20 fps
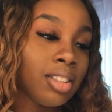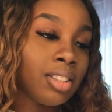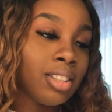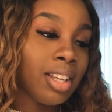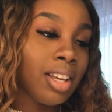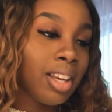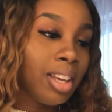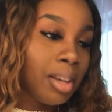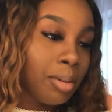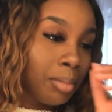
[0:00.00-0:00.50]

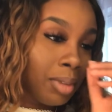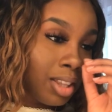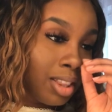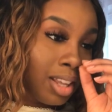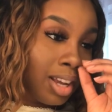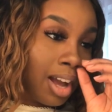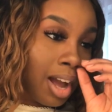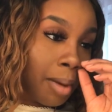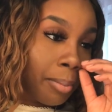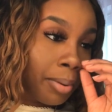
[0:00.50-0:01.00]
damn, and
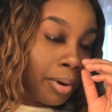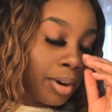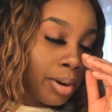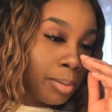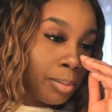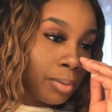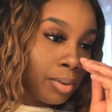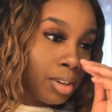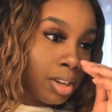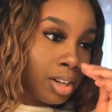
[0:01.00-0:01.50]
they got
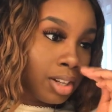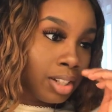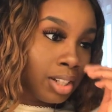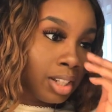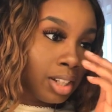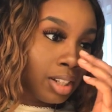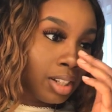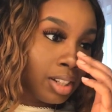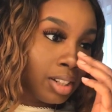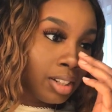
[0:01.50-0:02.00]
purple on
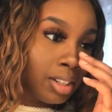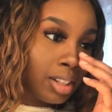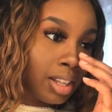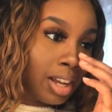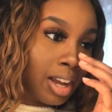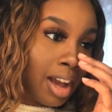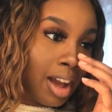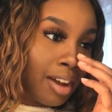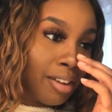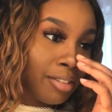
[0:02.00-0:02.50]
there.
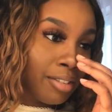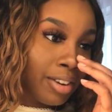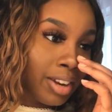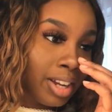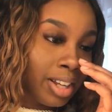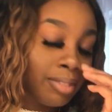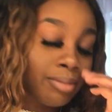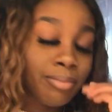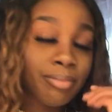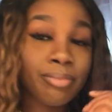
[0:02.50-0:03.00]
They got
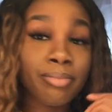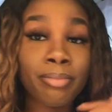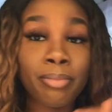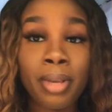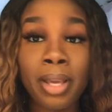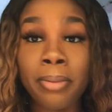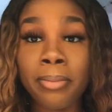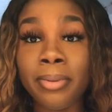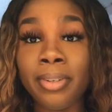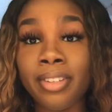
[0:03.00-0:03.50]
red,
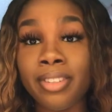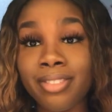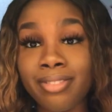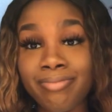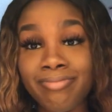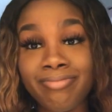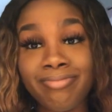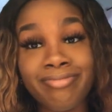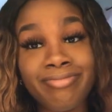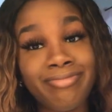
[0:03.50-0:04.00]
baby.
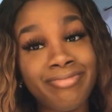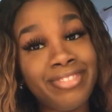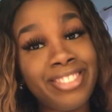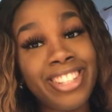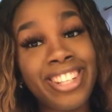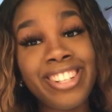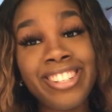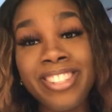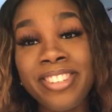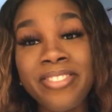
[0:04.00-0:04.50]

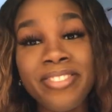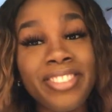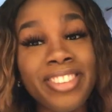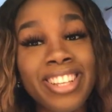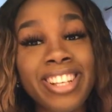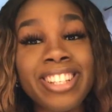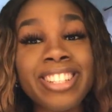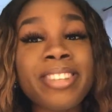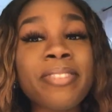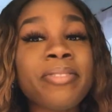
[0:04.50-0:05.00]
There's some
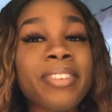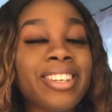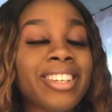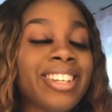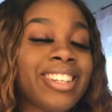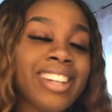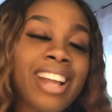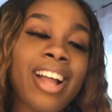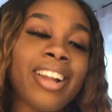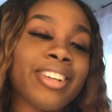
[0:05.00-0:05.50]
there's a
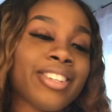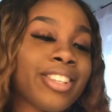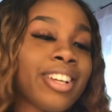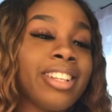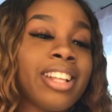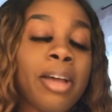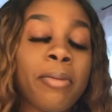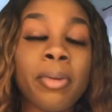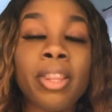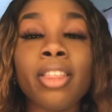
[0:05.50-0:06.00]
million dollars
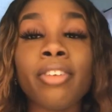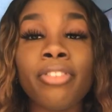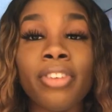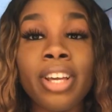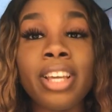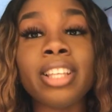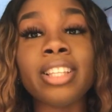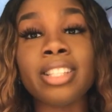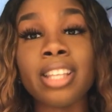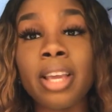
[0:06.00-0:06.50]
on that
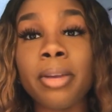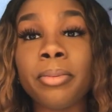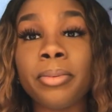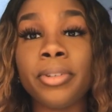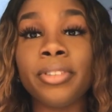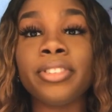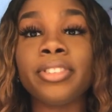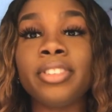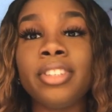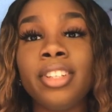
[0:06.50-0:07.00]
motherfucking
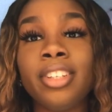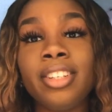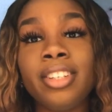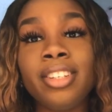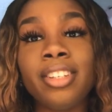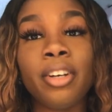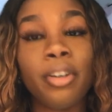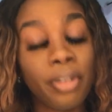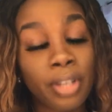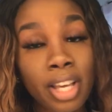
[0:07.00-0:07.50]
table.
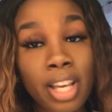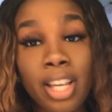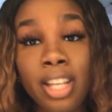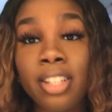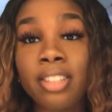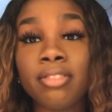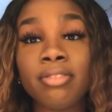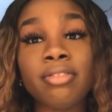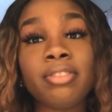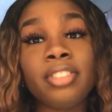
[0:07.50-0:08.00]

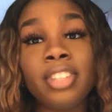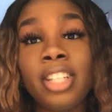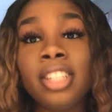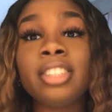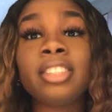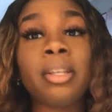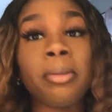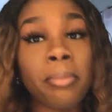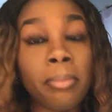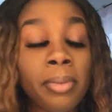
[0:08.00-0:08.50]
Okay?
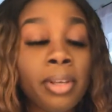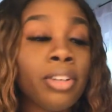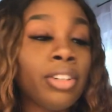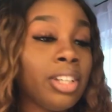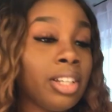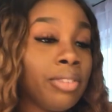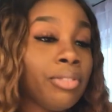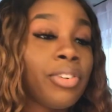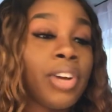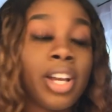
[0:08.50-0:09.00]
There's a
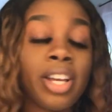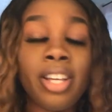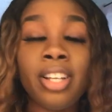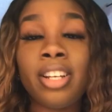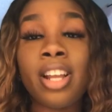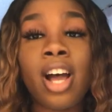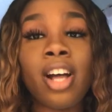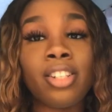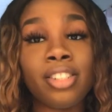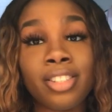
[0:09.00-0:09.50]
million
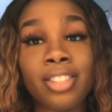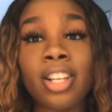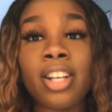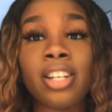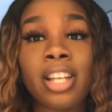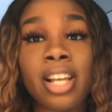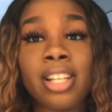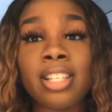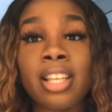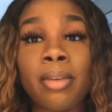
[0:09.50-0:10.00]
fucking dollars
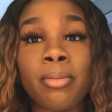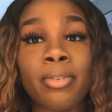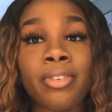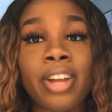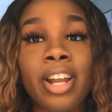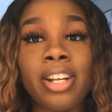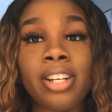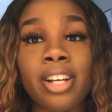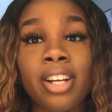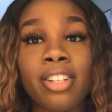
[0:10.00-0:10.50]
on that table
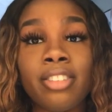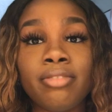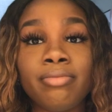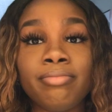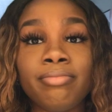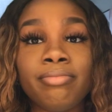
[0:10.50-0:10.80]
right now,